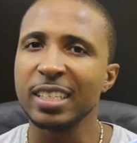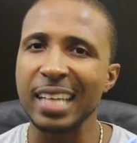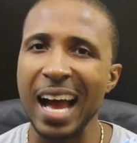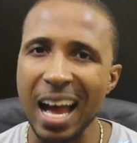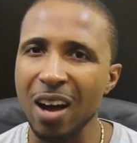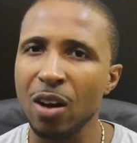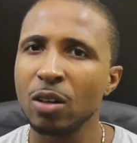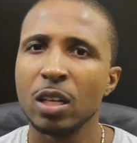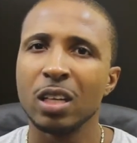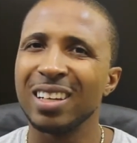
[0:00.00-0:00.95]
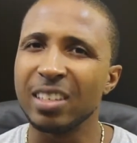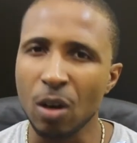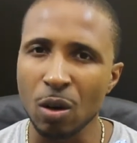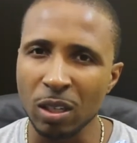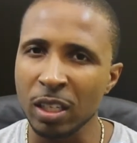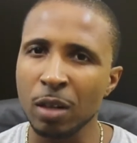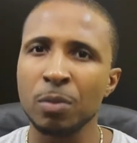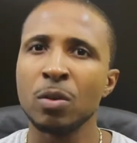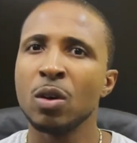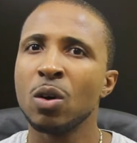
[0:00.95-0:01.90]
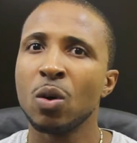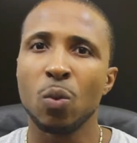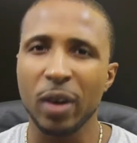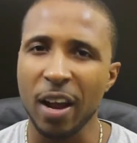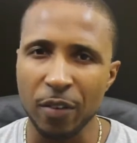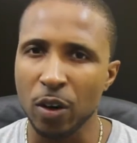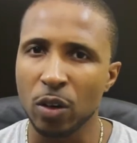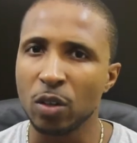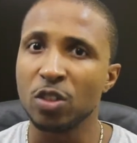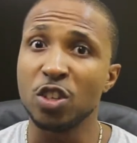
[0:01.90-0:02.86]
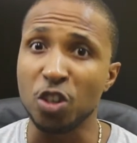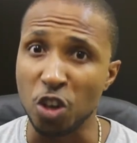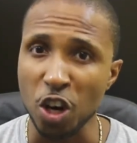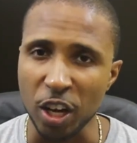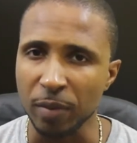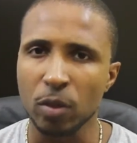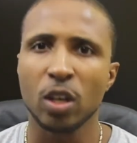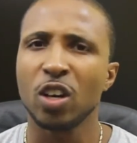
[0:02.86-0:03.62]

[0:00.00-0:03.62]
Tile, linoleum, whatever, you're good.